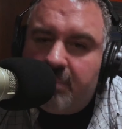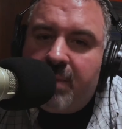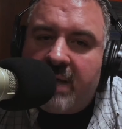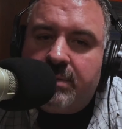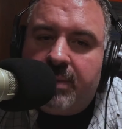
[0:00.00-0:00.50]

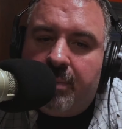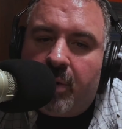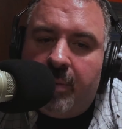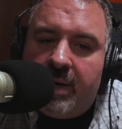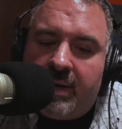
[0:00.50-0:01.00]
possibly
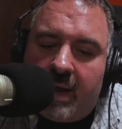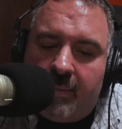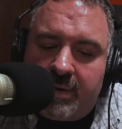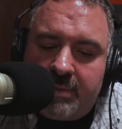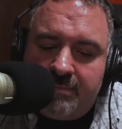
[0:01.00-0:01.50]
permanent
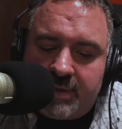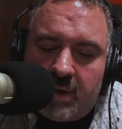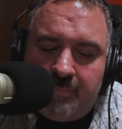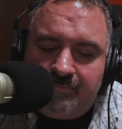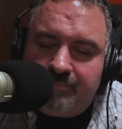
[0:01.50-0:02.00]
damage. So, so,
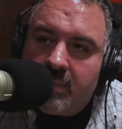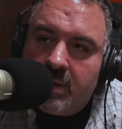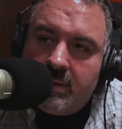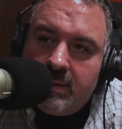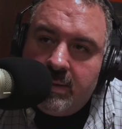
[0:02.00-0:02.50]
could you really
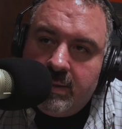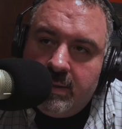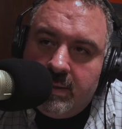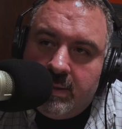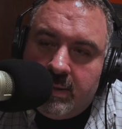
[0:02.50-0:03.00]
tell us how you
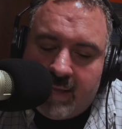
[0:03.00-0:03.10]
feel?